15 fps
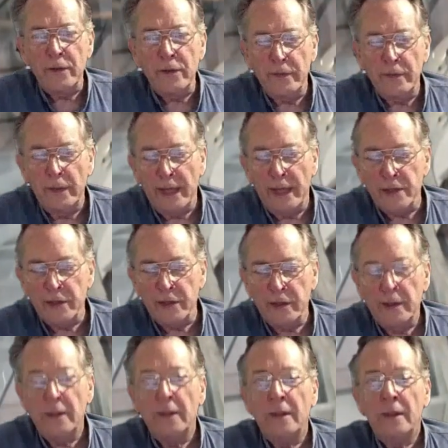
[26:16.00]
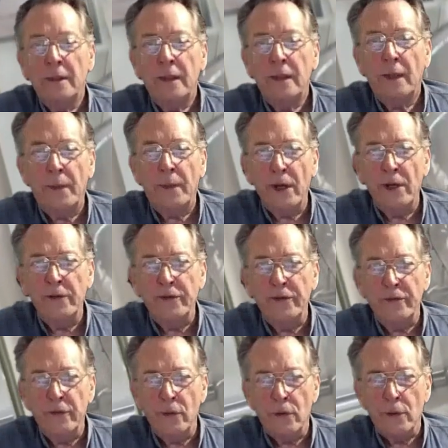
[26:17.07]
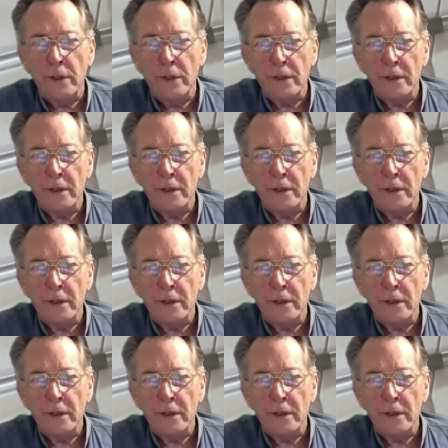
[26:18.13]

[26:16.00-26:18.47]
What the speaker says: the NASA Apollo fraud.